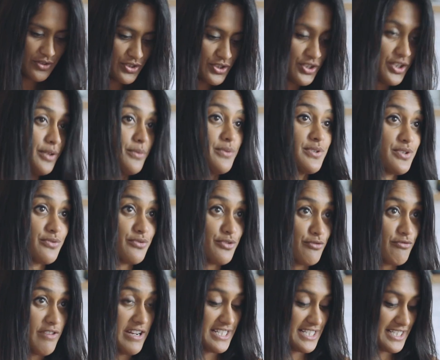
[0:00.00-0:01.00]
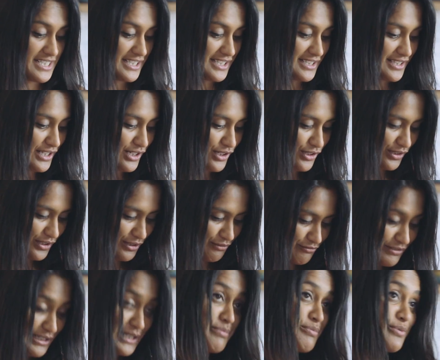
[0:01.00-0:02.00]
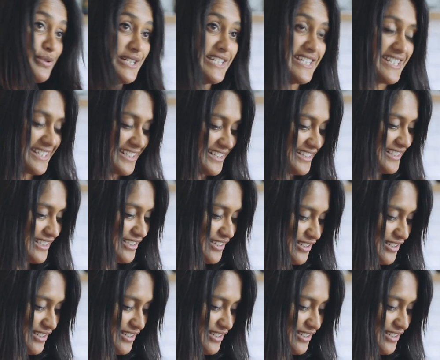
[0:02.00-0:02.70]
the skewers are all ready. They're looking really pretty,